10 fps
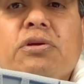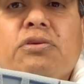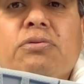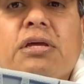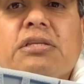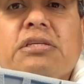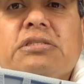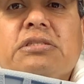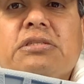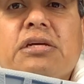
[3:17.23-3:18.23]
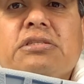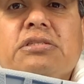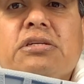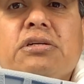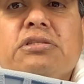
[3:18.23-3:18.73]
I do think that's a nice
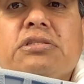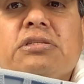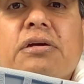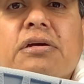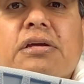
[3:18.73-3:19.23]
touch.